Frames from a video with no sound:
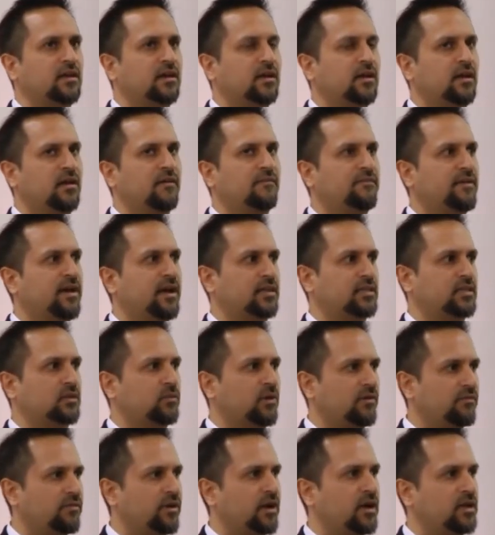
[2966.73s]
effect that we
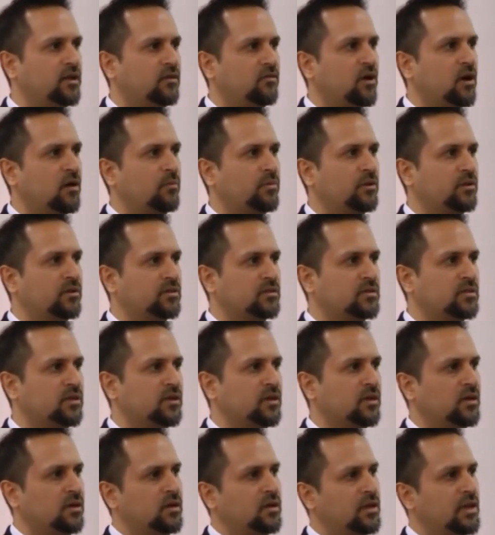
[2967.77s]
find in Rabia's
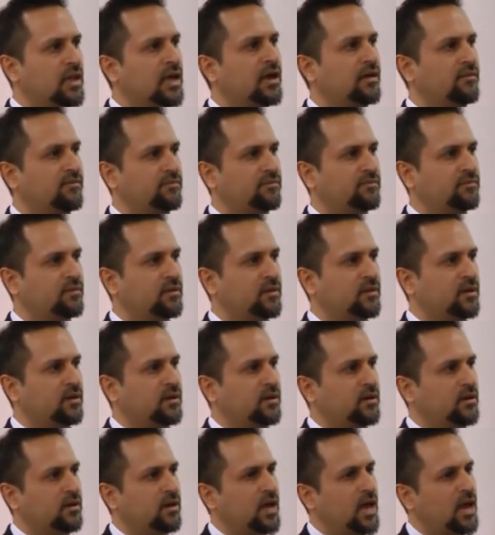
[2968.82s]
life.
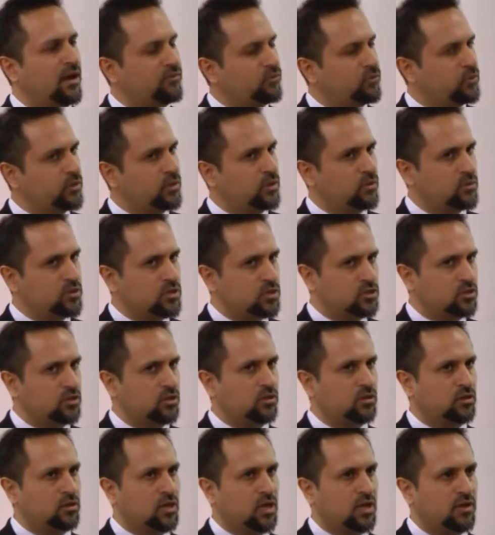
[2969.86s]
there was a
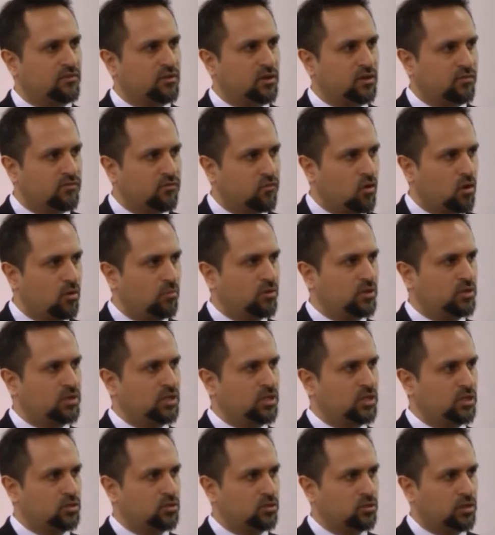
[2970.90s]
certain kind of conformity
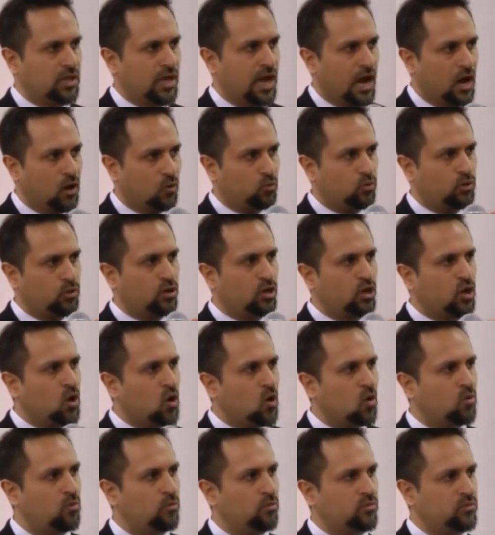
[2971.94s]
to the outward
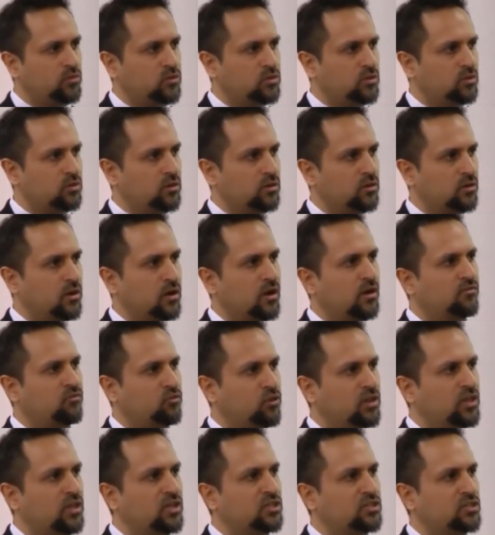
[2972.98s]
norms of
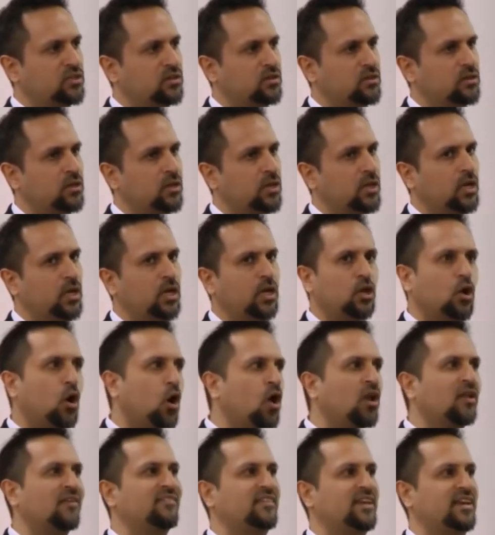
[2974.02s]
religion in
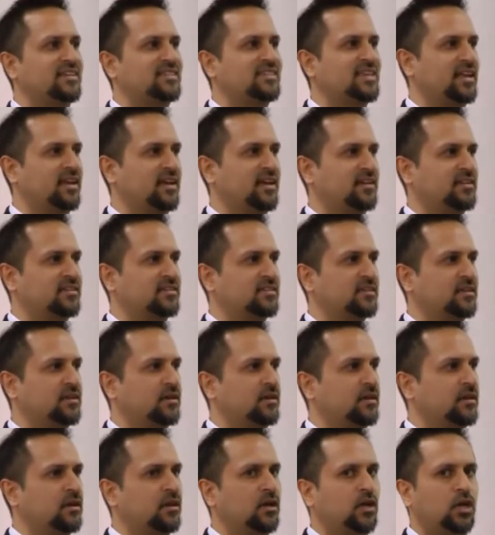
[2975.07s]
all of the ascetics,
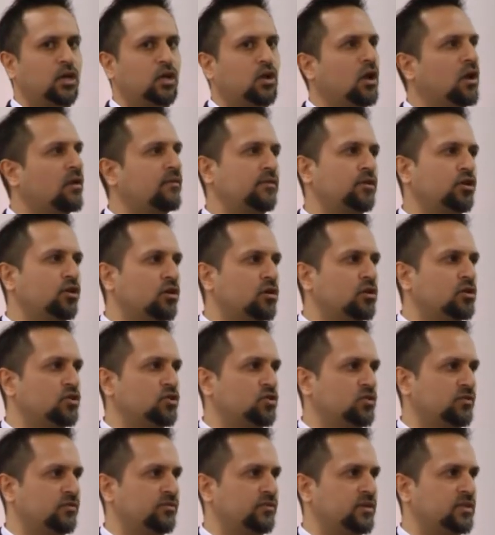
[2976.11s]
in all of the early
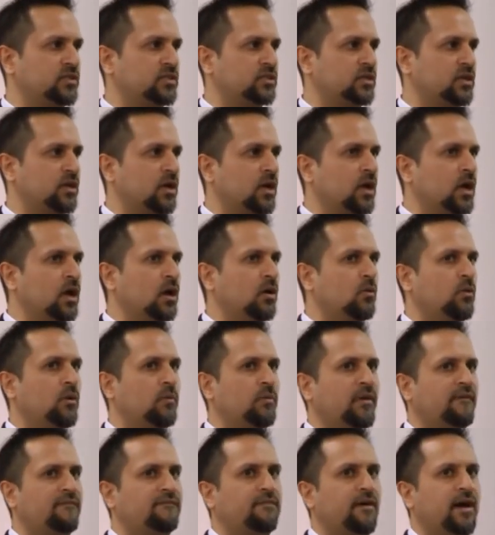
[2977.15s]
Sufis. What
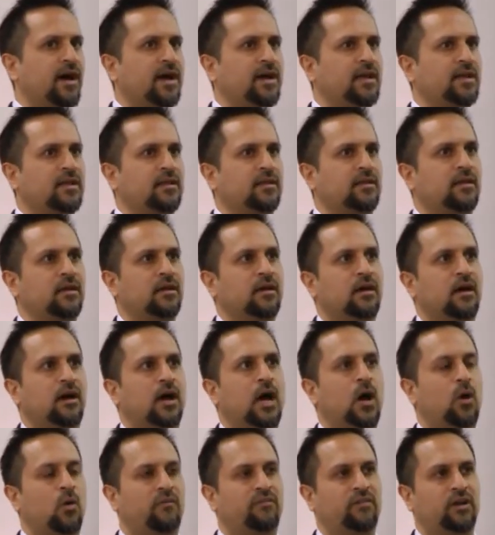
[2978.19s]
we find,
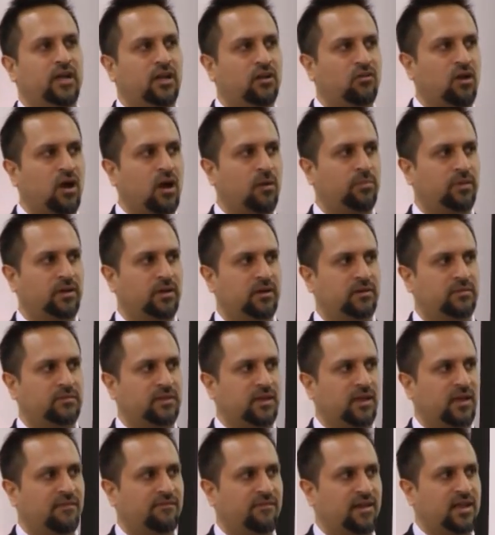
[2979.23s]
however, in Rabia,
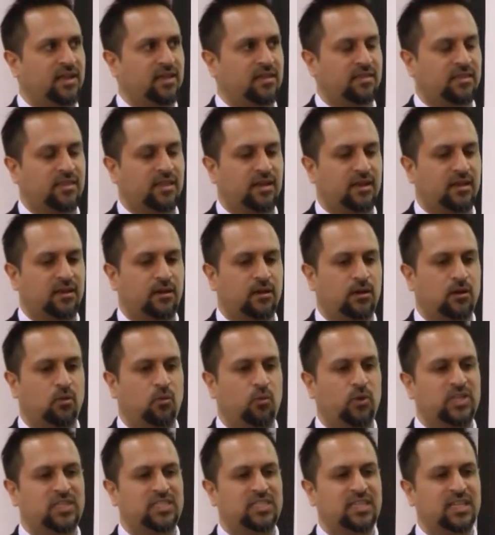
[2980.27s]
if anything,
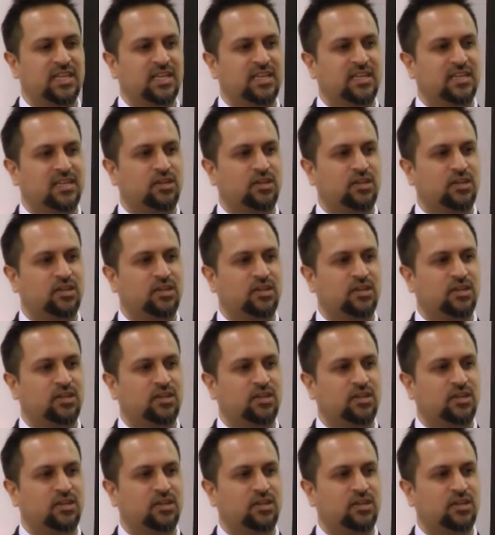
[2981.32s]
which did